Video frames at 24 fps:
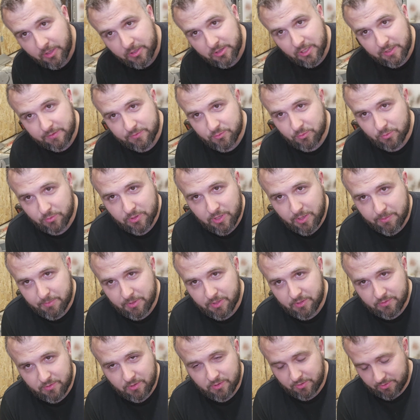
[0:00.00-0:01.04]
gloves won't let
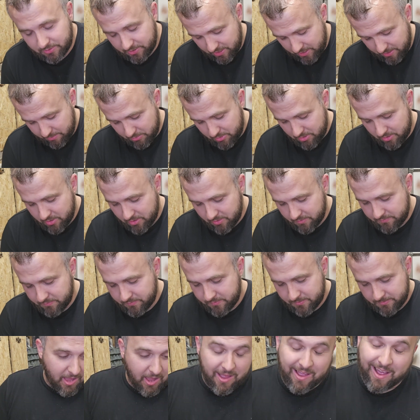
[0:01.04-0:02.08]
me turn the camera
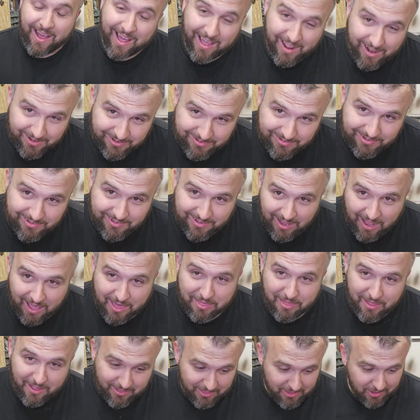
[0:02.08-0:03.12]
off. I
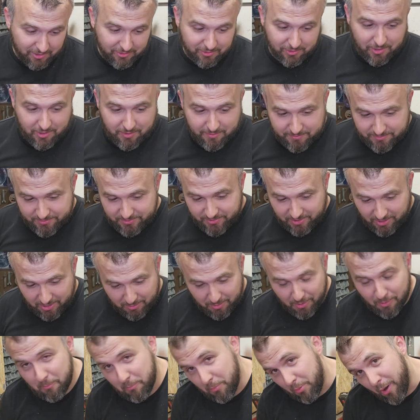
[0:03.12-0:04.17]
think the gloves
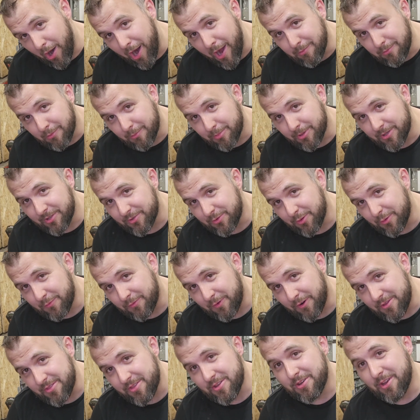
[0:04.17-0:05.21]
are probably so
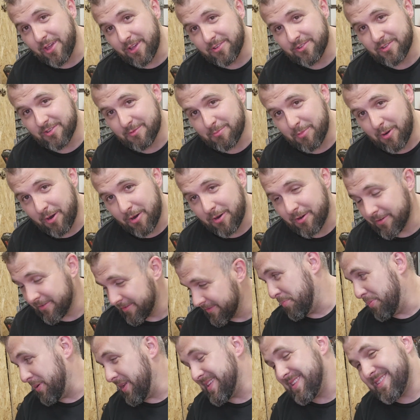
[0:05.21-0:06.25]
far the nicest part.
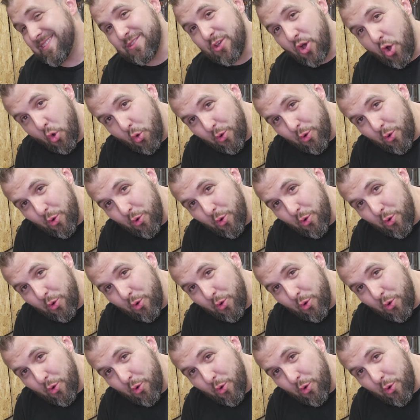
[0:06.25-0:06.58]
But it's so